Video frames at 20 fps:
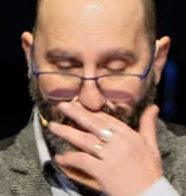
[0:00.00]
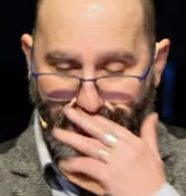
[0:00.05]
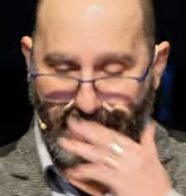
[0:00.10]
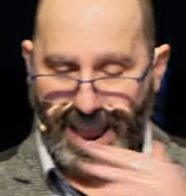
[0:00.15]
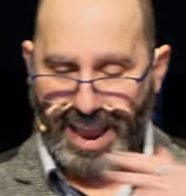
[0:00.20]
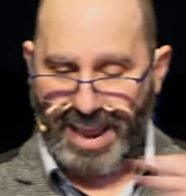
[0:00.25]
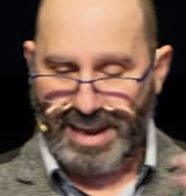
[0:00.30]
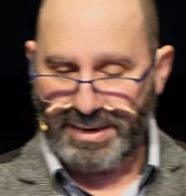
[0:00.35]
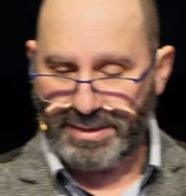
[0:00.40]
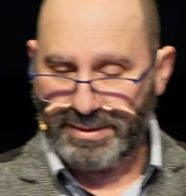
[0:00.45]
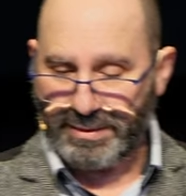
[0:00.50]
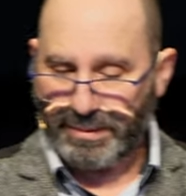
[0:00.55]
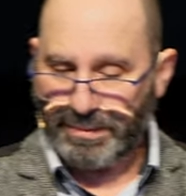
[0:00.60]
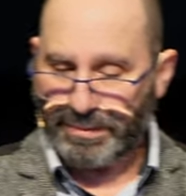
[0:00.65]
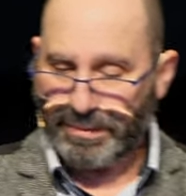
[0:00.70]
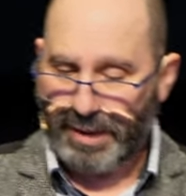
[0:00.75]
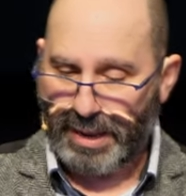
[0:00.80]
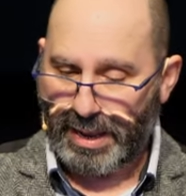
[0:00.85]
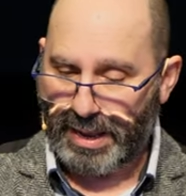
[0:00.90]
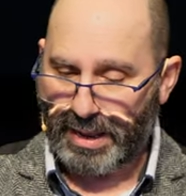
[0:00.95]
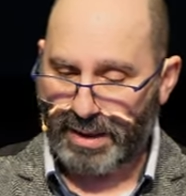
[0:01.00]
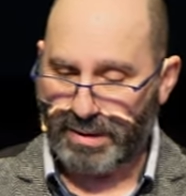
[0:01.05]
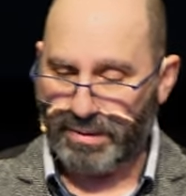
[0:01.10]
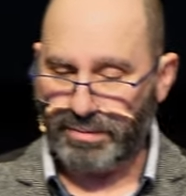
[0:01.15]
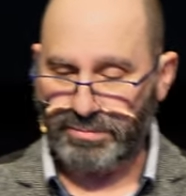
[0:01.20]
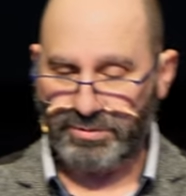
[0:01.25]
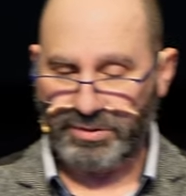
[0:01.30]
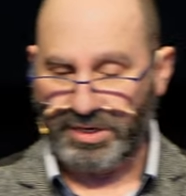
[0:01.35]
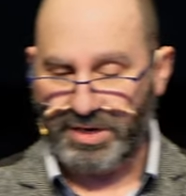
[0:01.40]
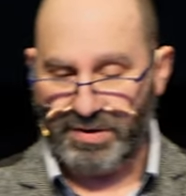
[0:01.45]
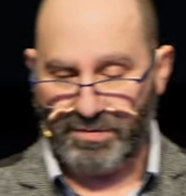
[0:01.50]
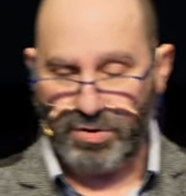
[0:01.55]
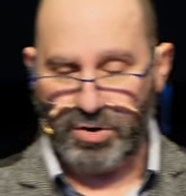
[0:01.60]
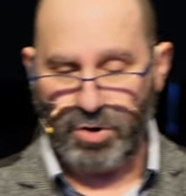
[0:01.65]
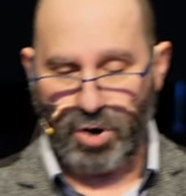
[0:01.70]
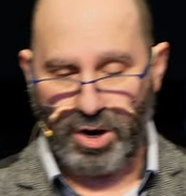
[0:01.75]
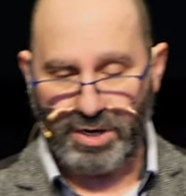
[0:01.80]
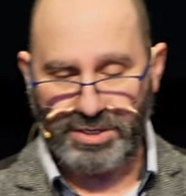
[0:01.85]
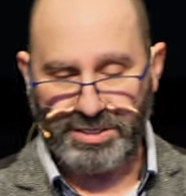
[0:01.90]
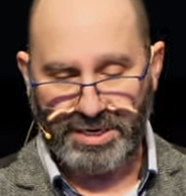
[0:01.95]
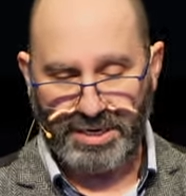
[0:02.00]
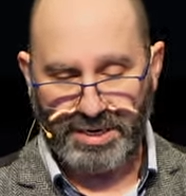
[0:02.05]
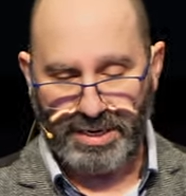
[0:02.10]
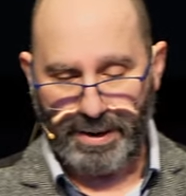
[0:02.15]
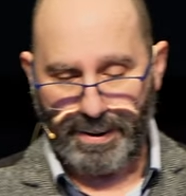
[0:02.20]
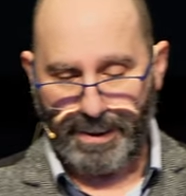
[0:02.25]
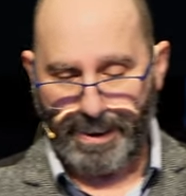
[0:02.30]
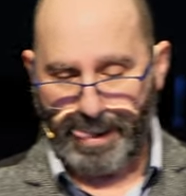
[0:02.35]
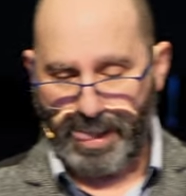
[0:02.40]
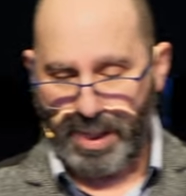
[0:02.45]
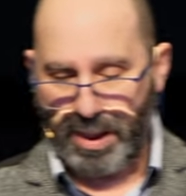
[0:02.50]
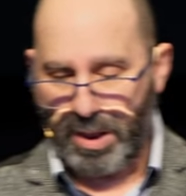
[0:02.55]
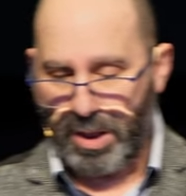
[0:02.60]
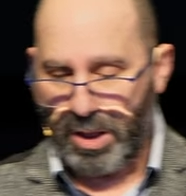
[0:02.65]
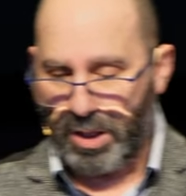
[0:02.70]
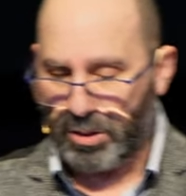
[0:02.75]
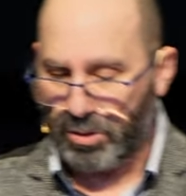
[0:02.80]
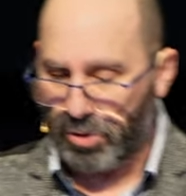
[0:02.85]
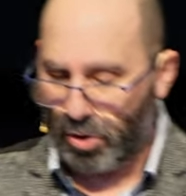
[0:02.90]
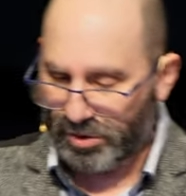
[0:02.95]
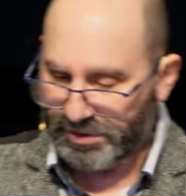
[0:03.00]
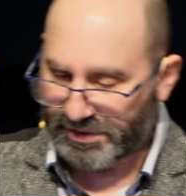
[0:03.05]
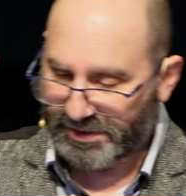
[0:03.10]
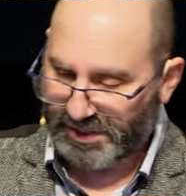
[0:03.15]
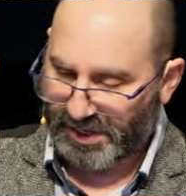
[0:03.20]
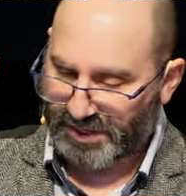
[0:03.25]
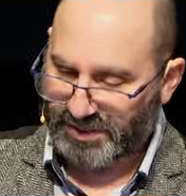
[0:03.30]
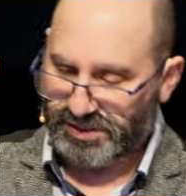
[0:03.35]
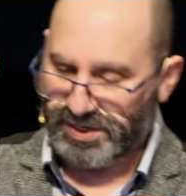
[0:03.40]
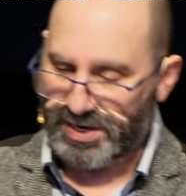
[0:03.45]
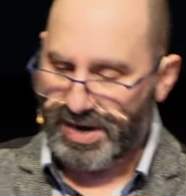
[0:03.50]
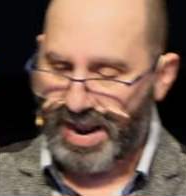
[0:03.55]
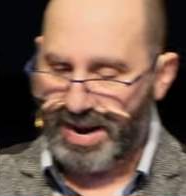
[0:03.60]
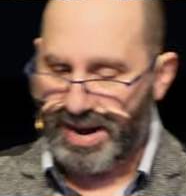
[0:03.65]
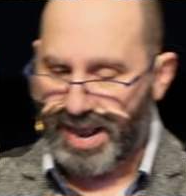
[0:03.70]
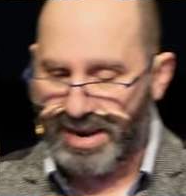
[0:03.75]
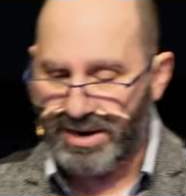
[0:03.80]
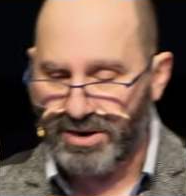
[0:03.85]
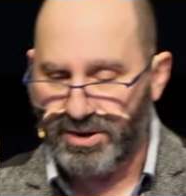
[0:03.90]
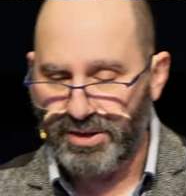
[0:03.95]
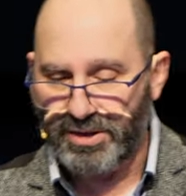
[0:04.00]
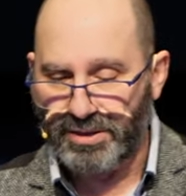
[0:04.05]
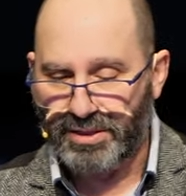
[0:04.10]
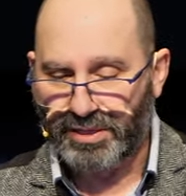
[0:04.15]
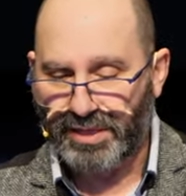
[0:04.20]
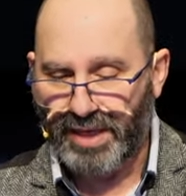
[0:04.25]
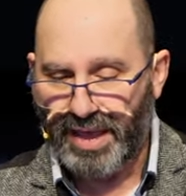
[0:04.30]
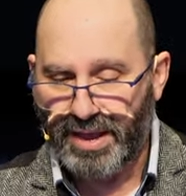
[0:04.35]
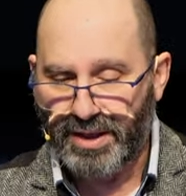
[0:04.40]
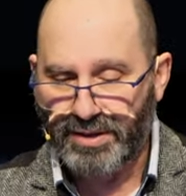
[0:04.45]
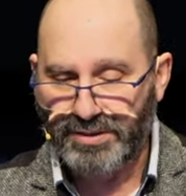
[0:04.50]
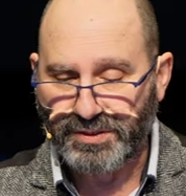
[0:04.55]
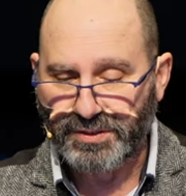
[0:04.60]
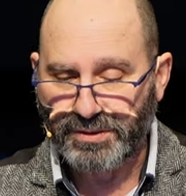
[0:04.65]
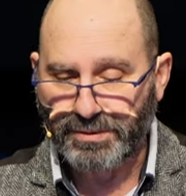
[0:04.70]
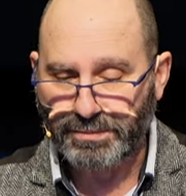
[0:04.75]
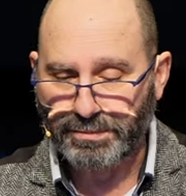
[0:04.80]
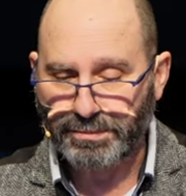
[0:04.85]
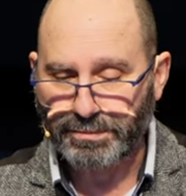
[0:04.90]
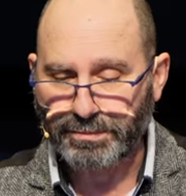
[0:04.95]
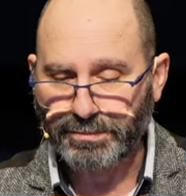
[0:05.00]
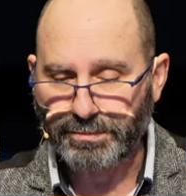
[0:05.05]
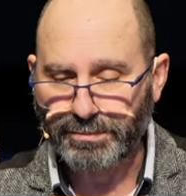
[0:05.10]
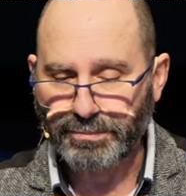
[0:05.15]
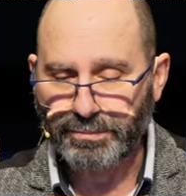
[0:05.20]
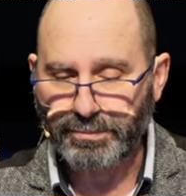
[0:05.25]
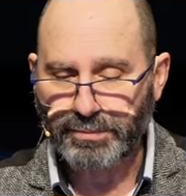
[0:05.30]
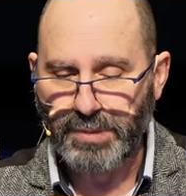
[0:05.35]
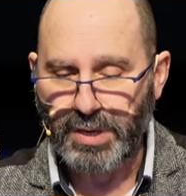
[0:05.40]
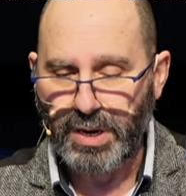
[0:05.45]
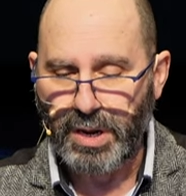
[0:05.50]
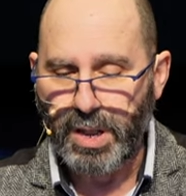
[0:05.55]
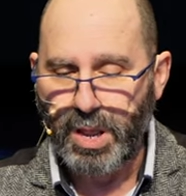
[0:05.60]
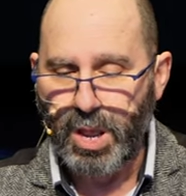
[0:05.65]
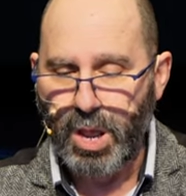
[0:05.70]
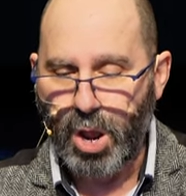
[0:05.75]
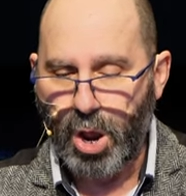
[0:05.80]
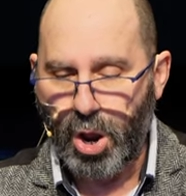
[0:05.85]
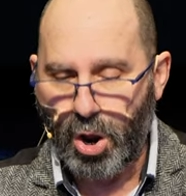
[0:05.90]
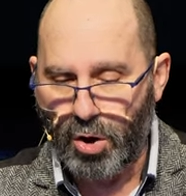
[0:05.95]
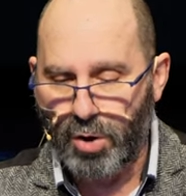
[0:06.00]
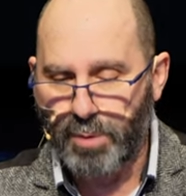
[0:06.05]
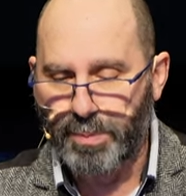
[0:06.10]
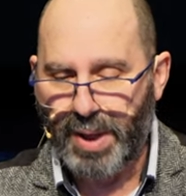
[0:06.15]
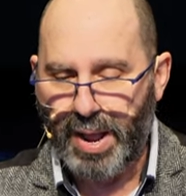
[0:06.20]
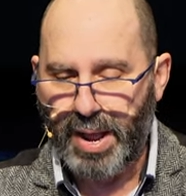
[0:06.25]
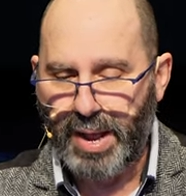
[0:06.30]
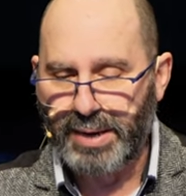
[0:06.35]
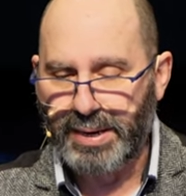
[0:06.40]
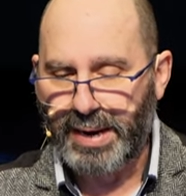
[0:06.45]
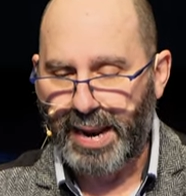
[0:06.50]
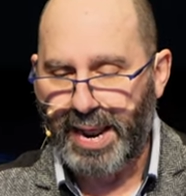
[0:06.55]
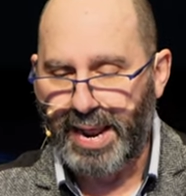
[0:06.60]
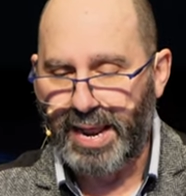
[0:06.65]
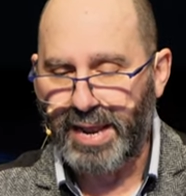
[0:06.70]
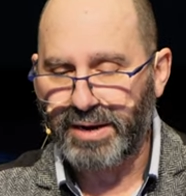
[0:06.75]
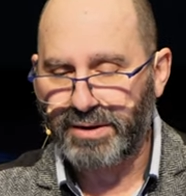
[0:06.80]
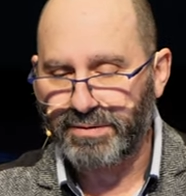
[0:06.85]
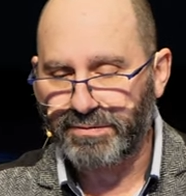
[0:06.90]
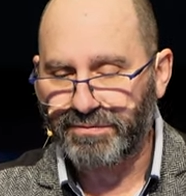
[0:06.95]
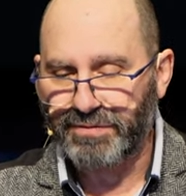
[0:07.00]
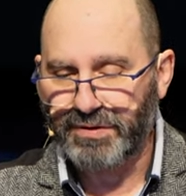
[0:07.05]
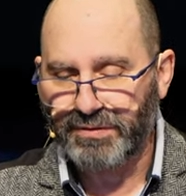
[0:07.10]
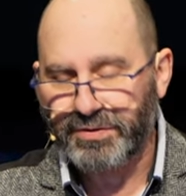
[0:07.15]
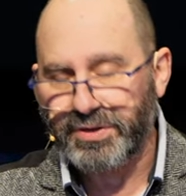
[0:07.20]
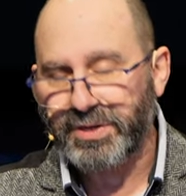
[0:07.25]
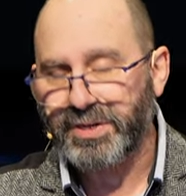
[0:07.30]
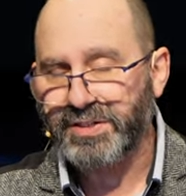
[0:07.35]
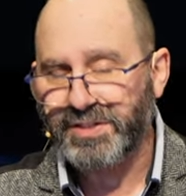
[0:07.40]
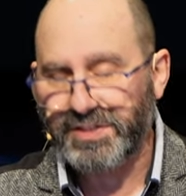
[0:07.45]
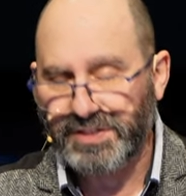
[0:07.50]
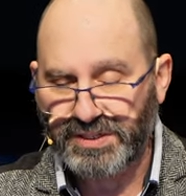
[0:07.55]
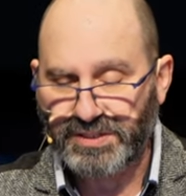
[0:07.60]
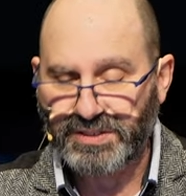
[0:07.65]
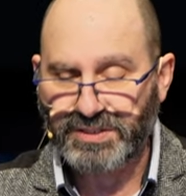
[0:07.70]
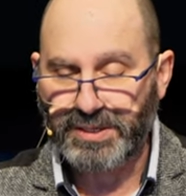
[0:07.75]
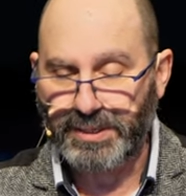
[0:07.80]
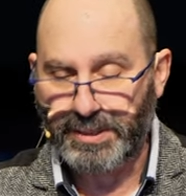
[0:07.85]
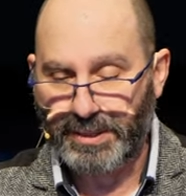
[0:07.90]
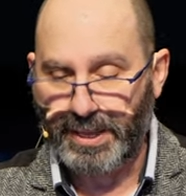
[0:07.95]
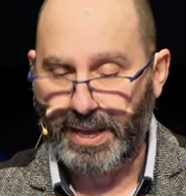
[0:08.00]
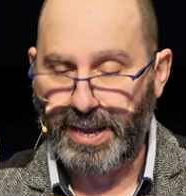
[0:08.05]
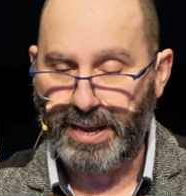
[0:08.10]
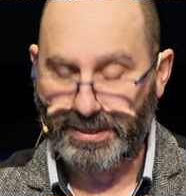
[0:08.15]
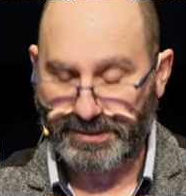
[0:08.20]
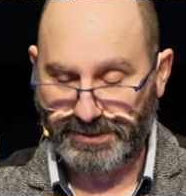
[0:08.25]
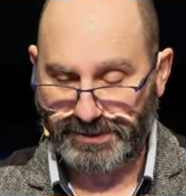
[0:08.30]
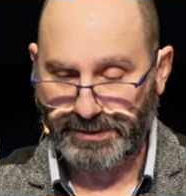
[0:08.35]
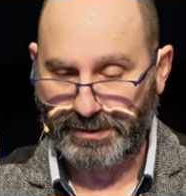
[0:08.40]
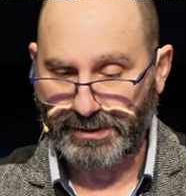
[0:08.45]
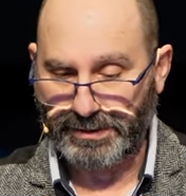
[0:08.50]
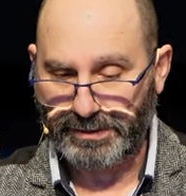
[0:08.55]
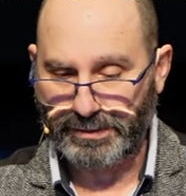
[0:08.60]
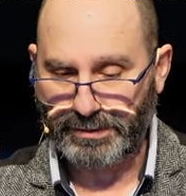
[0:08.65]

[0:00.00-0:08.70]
And to give you an idea, Launceston had 18,000. Hobart had 50 to 60,000.